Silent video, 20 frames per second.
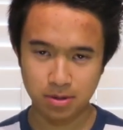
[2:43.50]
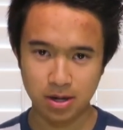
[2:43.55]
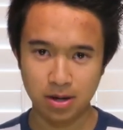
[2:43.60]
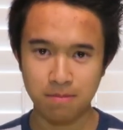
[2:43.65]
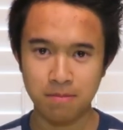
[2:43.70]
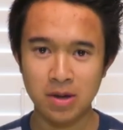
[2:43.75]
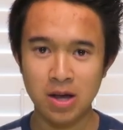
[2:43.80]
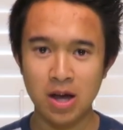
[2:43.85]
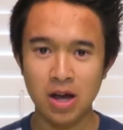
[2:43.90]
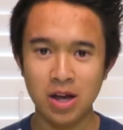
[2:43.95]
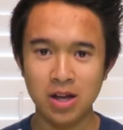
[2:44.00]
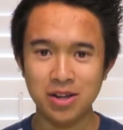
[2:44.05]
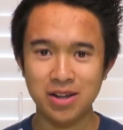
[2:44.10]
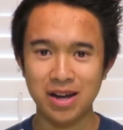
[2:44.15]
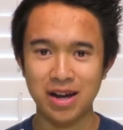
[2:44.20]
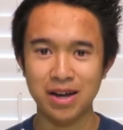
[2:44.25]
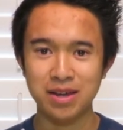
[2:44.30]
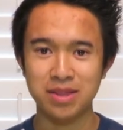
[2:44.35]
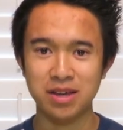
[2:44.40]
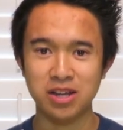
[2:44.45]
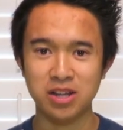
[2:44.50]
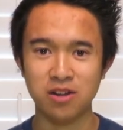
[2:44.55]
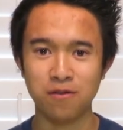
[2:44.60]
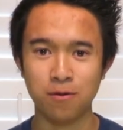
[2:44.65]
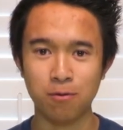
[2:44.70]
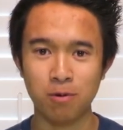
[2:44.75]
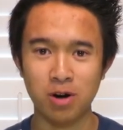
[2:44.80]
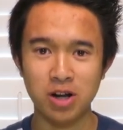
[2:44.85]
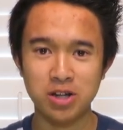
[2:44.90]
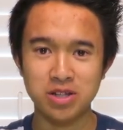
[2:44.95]
Yep. Guys, thank
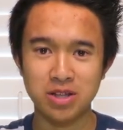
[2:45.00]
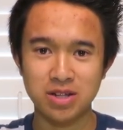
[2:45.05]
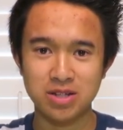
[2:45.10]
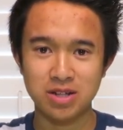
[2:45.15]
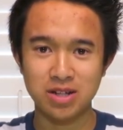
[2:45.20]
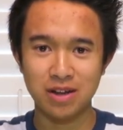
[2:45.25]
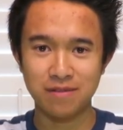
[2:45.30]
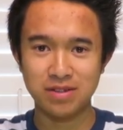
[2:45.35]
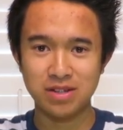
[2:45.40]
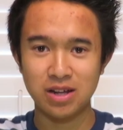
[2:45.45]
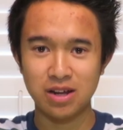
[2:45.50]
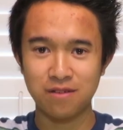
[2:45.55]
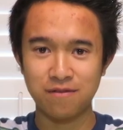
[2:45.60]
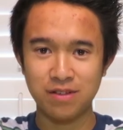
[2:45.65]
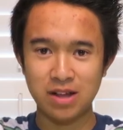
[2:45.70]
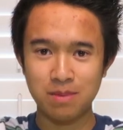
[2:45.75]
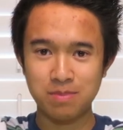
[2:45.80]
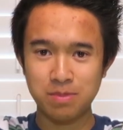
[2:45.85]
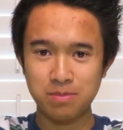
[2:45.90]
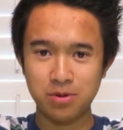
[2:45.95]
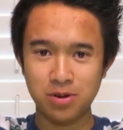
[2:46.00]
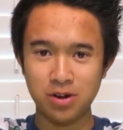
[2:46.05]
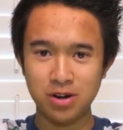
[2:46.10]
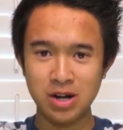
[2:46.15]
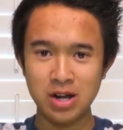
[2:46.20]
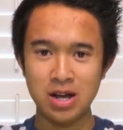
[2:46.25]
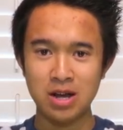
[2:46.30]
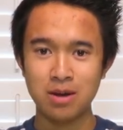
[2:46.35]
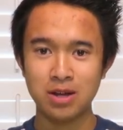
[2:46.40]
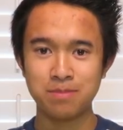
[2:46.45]
you for watching. That's all I have to say on Flappy
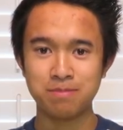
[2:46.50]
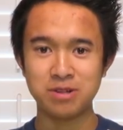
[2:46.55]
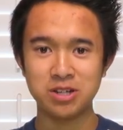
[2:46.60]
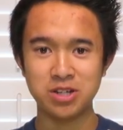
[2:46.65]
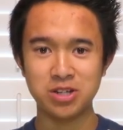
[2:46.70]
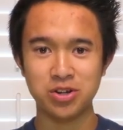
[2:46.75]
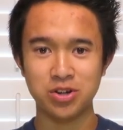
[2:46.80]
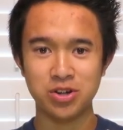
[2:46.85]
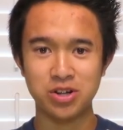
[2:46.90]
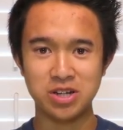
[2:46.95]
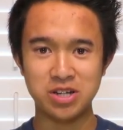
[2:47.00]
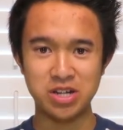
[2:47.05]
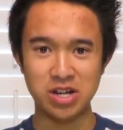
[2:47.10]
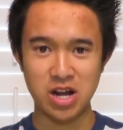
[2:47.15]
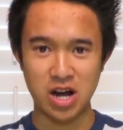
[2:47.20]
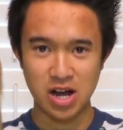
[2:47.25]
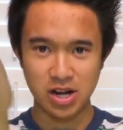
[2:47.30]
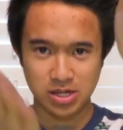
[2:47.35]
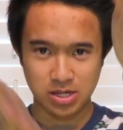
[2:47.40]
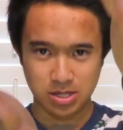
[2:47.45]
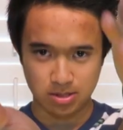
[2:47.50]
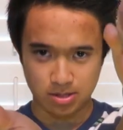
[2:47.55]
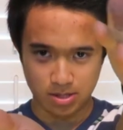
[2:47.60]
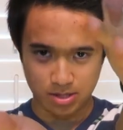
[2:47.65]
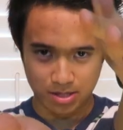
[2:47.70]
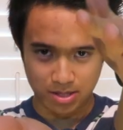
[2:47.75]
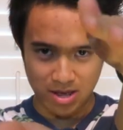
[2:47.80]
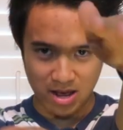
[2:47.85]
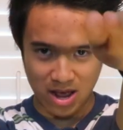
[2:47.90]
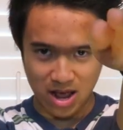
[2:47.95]
Bird. Be sure to not
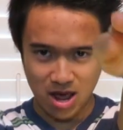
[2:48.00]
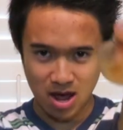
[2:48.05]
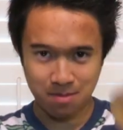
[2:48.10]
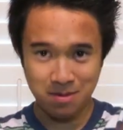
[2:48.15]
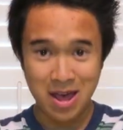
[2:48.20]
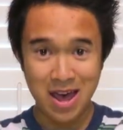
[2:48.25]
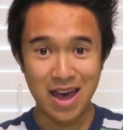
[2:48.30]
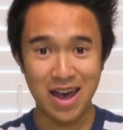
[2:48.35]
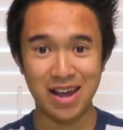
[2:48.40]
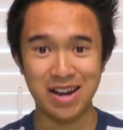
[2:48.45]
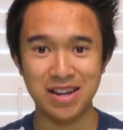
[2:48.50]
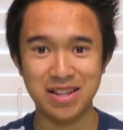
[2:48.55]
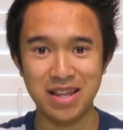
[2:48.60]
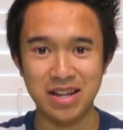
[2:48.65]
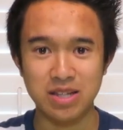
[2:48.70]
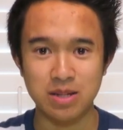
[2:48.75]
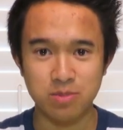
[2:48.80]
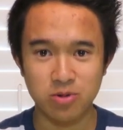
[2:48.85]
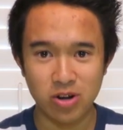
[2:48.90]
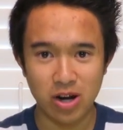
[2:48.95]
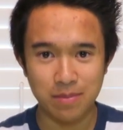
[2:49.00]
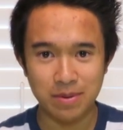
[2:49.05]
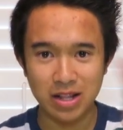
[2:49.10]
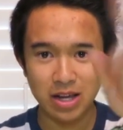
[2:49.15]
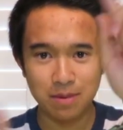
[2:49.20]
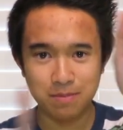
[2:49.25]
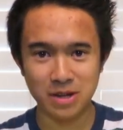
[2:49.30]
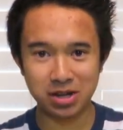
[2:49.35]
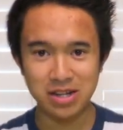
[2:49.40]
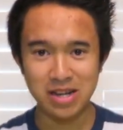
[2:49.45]
delete the app and hit that subscribe
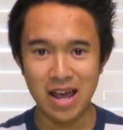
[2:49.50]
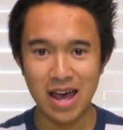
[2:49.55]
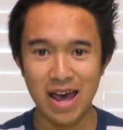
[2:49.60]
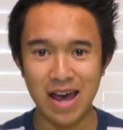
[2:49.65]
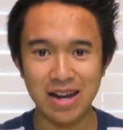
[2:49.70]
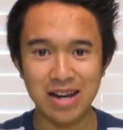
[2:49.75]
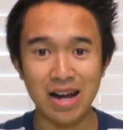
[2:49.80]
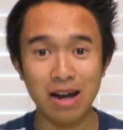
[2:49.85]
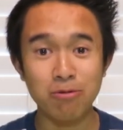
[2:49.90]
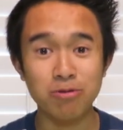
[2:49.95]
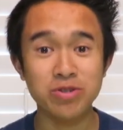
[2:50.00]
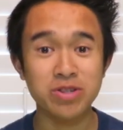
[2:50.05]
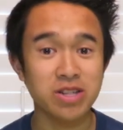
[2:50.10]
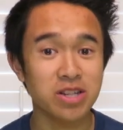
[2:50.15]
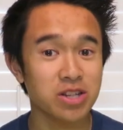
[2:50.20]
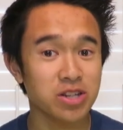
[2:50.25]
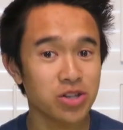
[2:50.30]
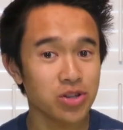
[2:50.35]
and like button, and I will see